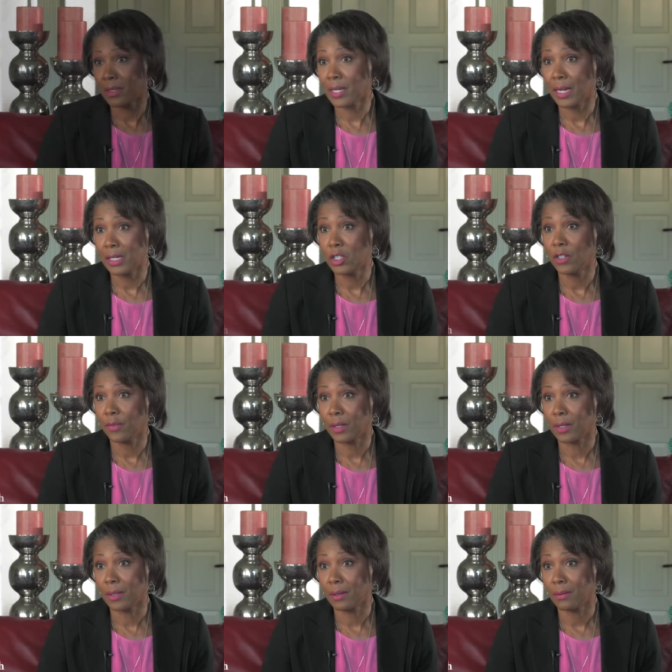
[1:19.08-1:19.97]

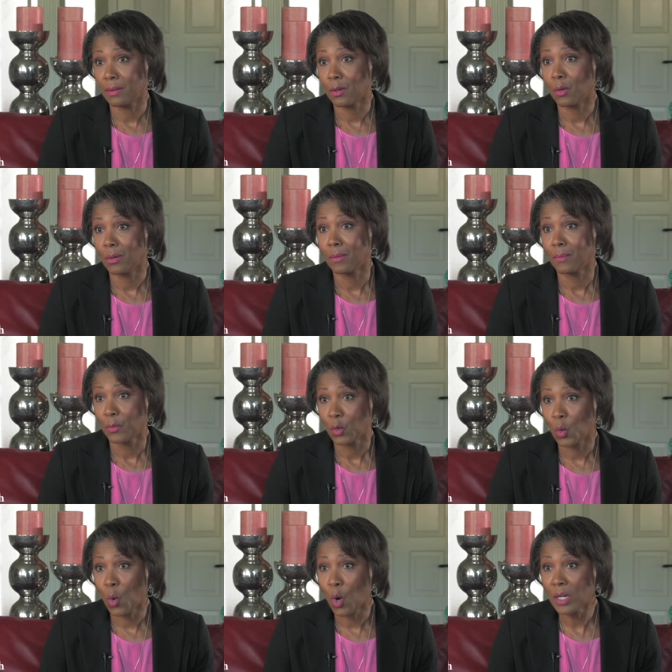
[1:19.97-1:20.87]
scientifically,
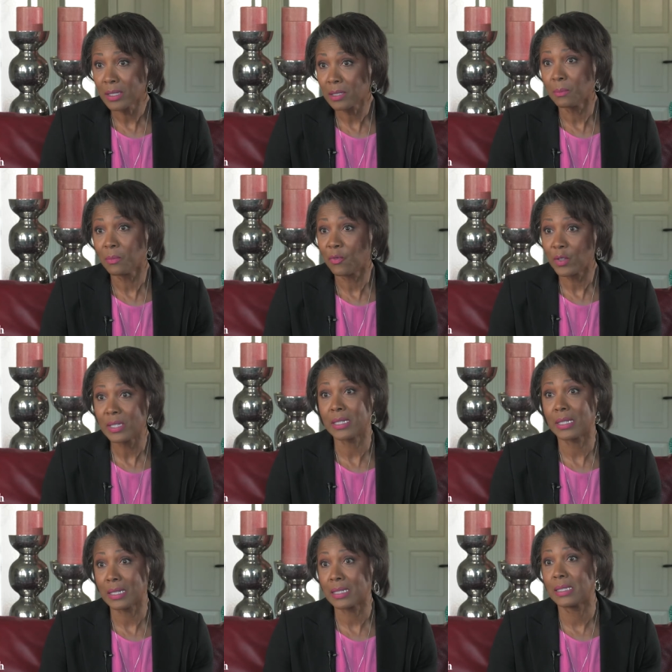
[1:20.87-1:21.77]
quantum
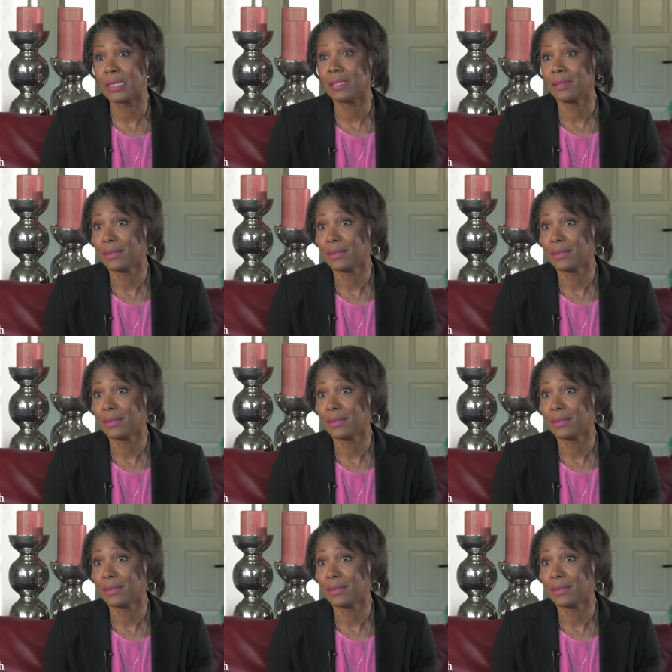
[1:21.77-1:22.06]
physics